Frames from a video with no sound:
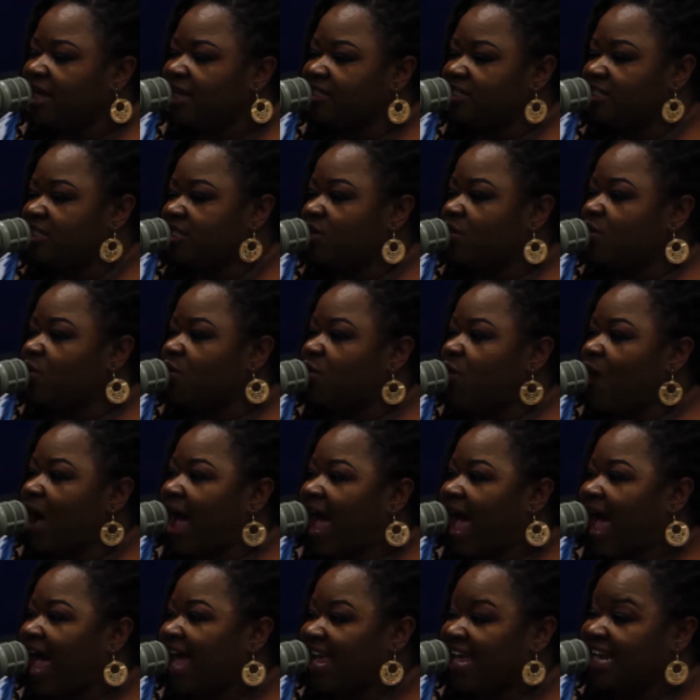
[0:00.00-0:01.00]
And so
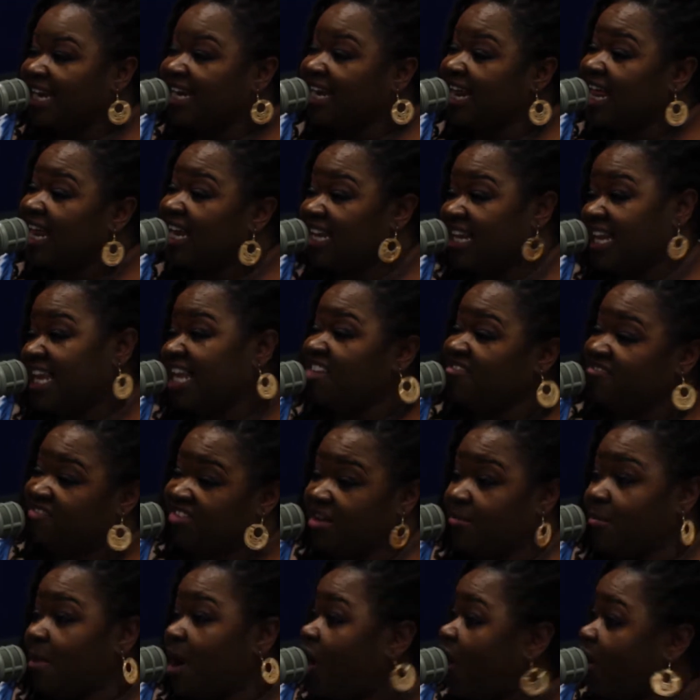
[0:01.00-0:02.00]
I can give
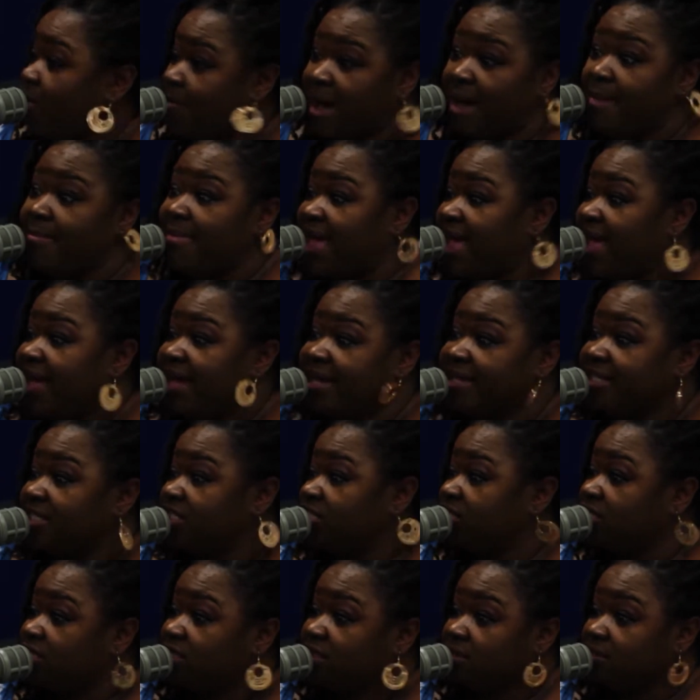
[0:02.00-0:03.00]
them all my
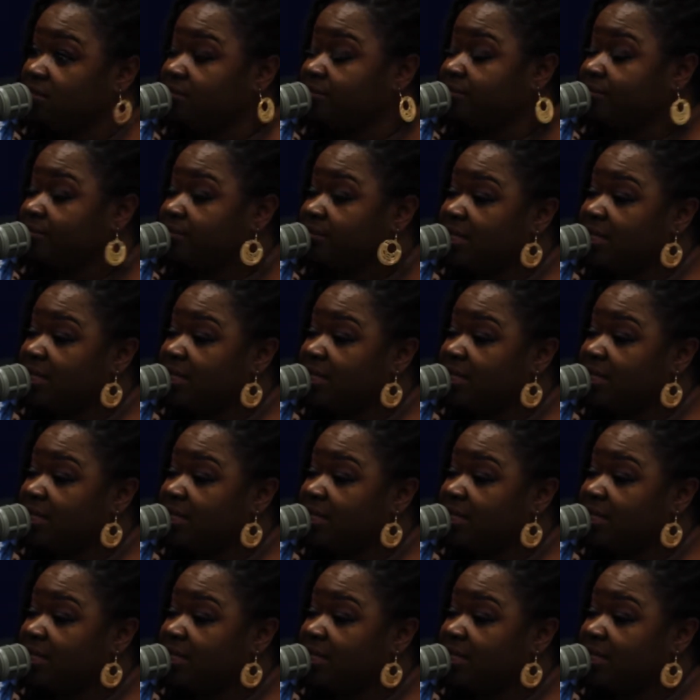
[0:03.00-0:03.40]
baggage. Right.